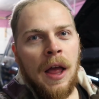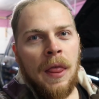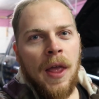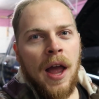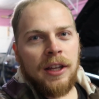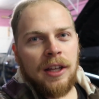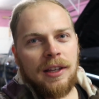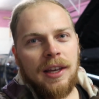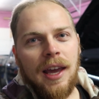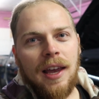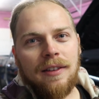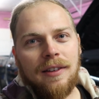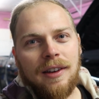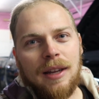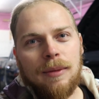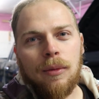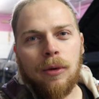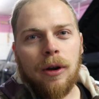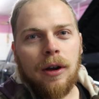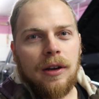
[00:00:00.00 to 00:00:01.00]
Not the case
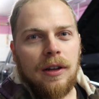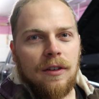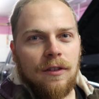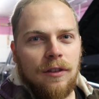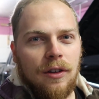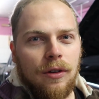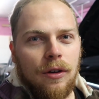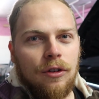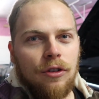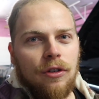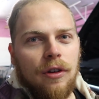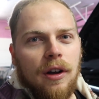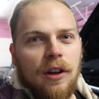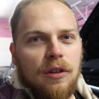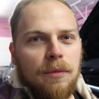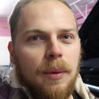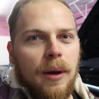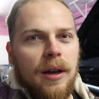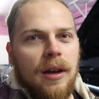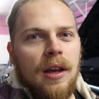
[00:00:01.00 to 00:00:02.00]
anymore on these newer
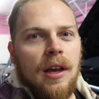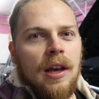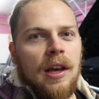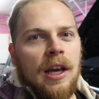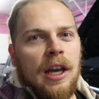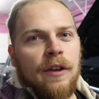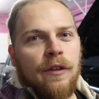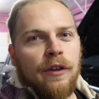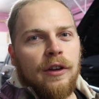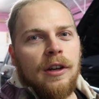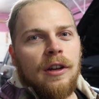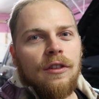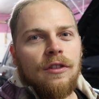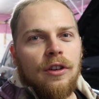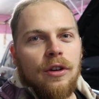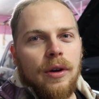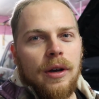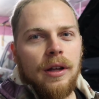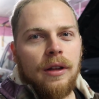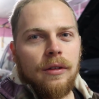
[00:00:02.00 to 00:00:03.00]
trucks, but if you're going to
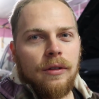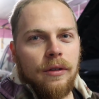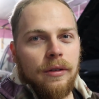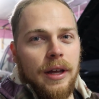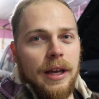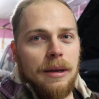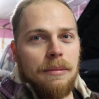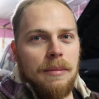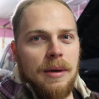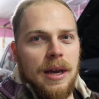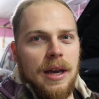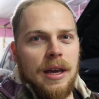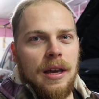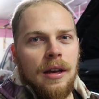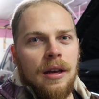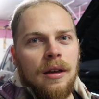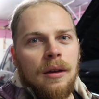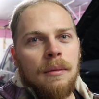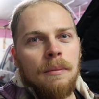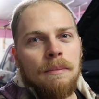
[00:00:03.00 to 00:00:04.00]
do it like me,